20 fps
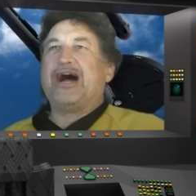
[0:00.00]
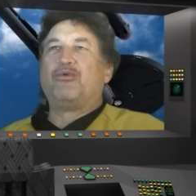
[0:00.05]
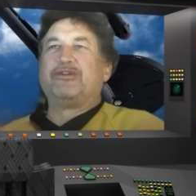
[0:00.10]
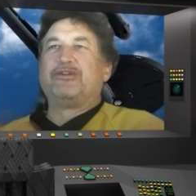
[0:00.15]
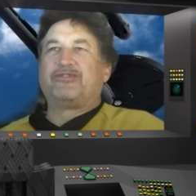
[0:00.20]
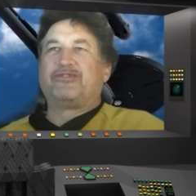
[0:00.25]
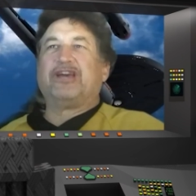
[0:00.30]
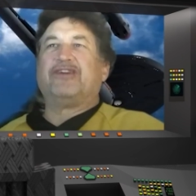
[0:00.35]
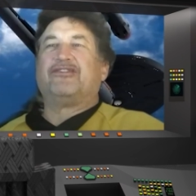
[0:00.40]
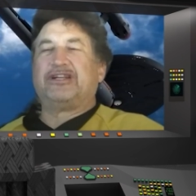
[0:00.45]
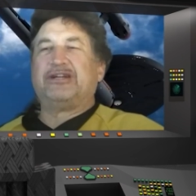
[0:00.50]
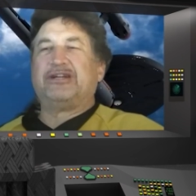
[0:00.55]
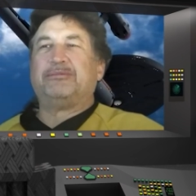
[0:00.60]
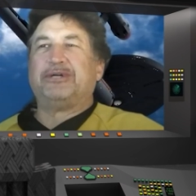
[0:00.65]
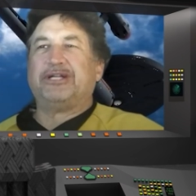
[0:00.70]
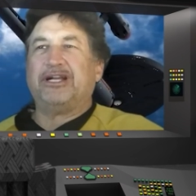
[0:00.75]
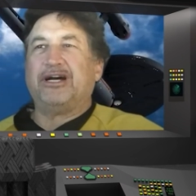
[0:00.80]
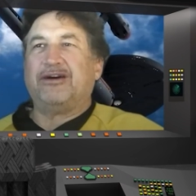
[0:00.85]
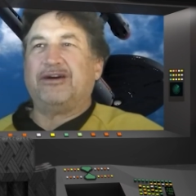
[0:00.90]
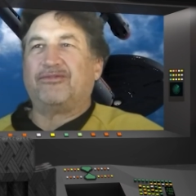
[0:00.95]
we've given them
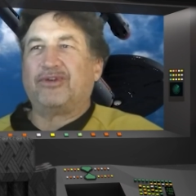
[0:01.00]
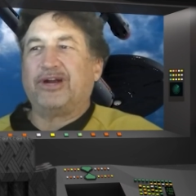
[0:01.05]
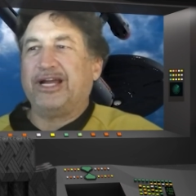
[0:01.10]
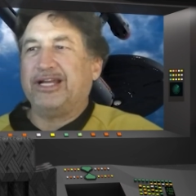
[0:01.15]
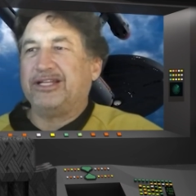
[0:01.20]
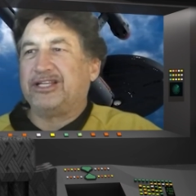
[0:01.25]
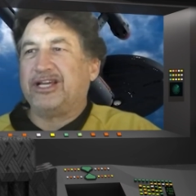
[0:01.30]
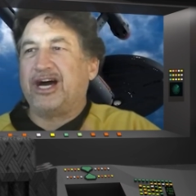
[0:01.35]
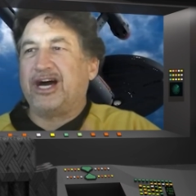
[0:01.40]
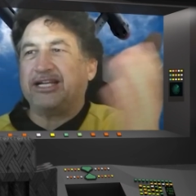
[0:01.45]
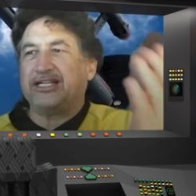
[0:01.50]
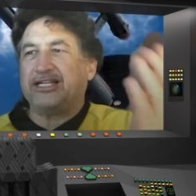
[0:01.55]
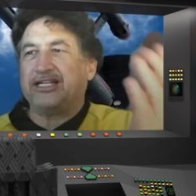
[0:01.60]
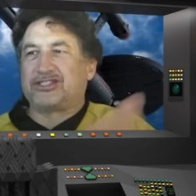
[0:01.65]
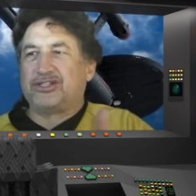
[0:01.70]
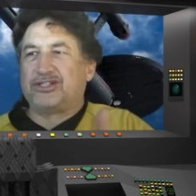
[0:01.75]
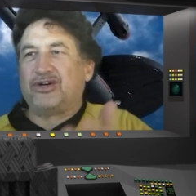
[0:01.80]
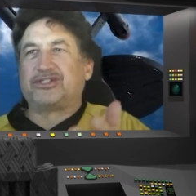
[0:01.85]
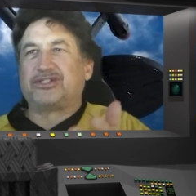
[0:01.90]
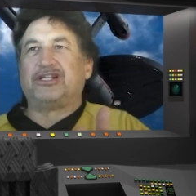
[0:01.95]
enough, right? The audience
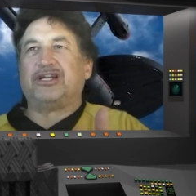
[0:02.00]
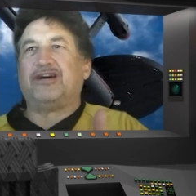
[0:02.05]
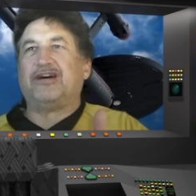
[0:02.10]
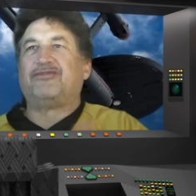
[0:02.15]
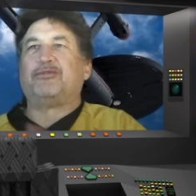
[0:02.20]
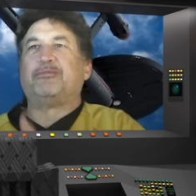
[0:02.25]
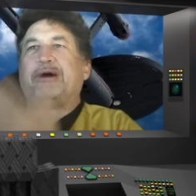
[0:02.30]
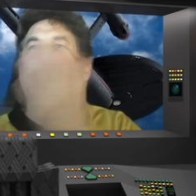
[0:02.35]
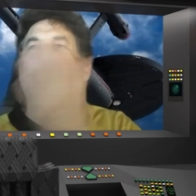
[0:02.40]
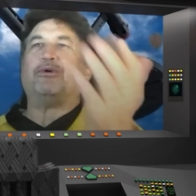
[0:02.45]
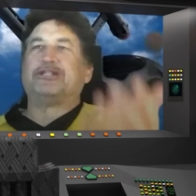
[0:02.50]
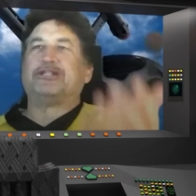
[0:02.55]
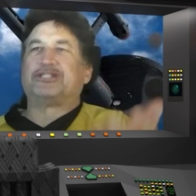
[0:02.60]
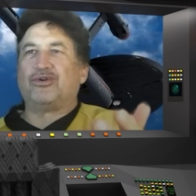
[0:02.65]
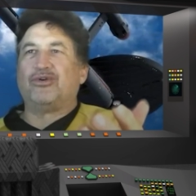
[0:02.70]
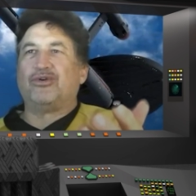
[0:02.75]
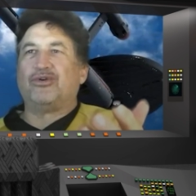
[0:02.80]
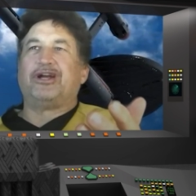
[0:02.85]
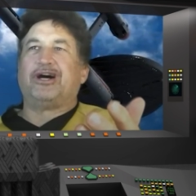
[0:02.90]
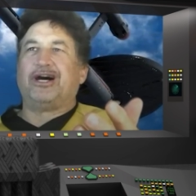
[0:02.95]
knows enough about what's
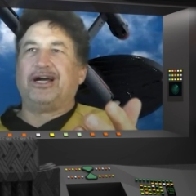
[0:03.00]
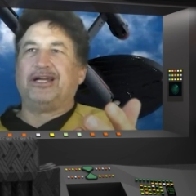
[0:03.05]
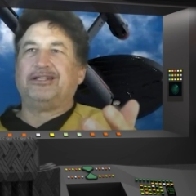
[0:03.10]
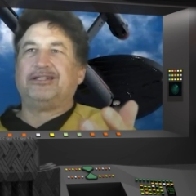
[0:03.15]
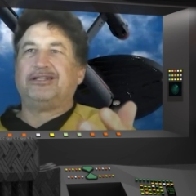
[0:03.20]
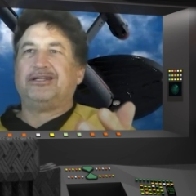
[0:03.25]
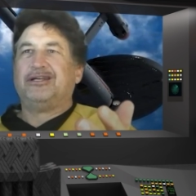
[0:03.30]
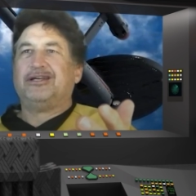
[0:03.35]
going on.